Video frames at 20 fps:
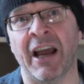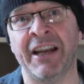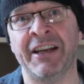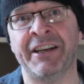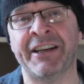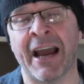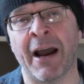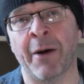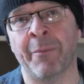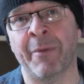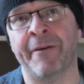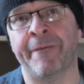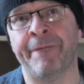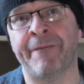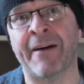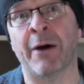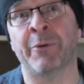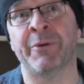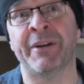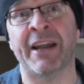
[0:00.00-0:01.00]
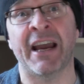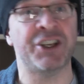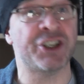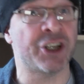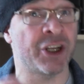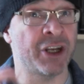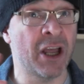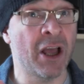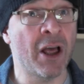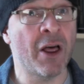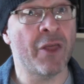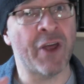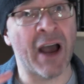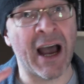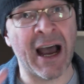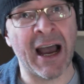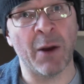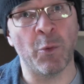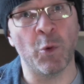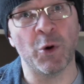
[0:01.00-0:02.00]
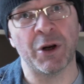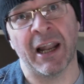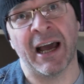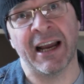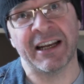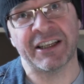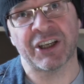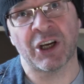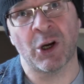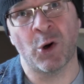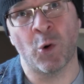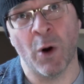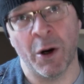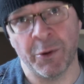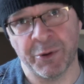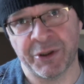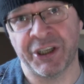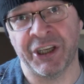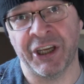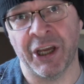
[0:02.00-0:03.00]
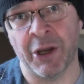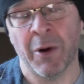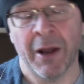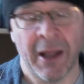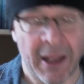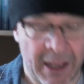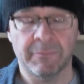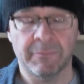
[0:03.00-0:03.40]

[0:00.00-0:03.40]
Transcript: Endowment Foundation that I would like to quote to you.